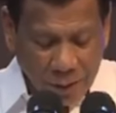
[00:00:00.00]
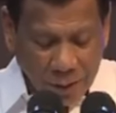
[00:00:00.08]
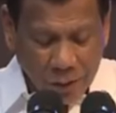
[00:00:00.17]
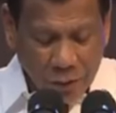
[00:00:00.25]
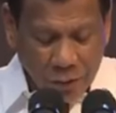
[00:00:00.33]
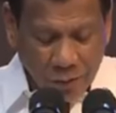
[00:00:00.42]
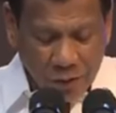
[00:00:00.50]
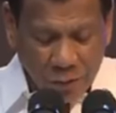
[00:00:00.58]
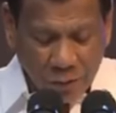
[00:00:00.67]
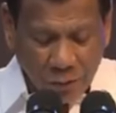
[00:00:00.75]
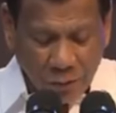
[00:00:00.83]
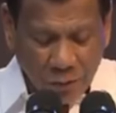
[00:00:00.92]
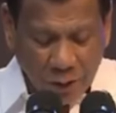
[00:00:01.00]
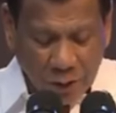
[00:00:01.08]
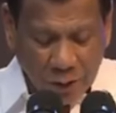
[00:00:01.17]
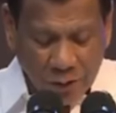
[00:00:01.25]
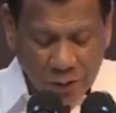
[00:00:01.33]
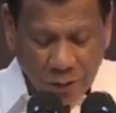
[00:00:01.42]
in its mission to
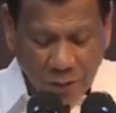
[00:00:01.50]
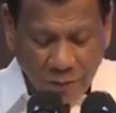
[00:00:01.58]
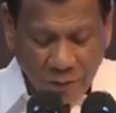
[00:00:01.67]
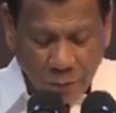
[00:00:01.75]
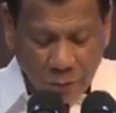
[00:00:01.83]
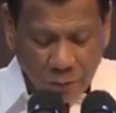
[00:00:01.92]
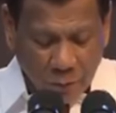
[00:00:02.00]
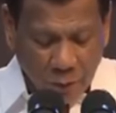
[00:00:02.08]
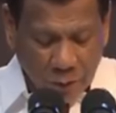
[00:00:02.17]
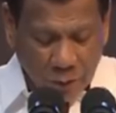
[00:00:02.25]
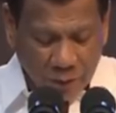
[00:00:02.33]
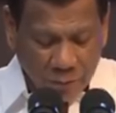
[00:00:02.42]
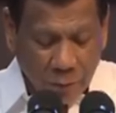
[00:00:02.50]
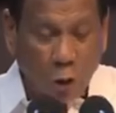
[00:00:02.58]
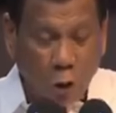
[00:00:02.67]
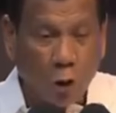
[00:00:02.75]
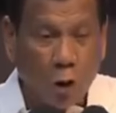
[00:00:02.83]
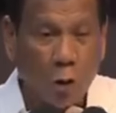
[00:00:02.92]
realize a comfortable life for
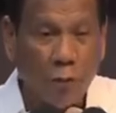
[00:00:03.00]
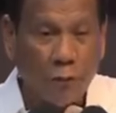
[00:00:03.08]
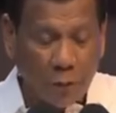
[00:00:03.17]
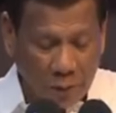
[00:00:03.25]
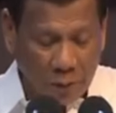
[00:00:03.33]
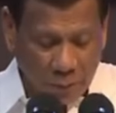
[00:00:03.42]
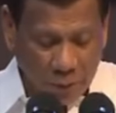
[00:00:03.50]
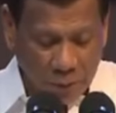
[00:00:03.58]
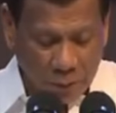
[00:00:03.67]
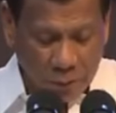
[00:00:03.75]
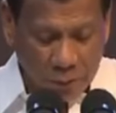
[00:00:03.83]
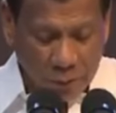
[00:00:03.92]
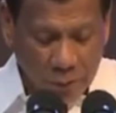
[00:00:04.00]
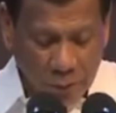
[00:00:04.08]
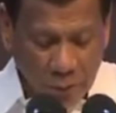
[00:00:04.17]
all Filipinos.